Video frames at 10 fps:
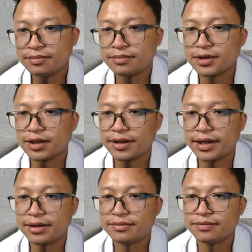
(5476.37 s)
All
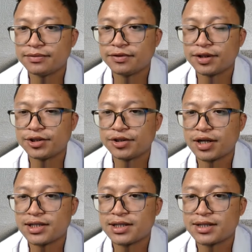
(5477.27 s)
right, for the
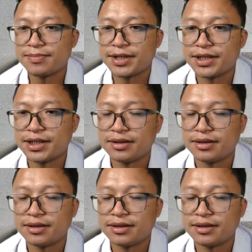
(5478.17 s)
shots it's breaching.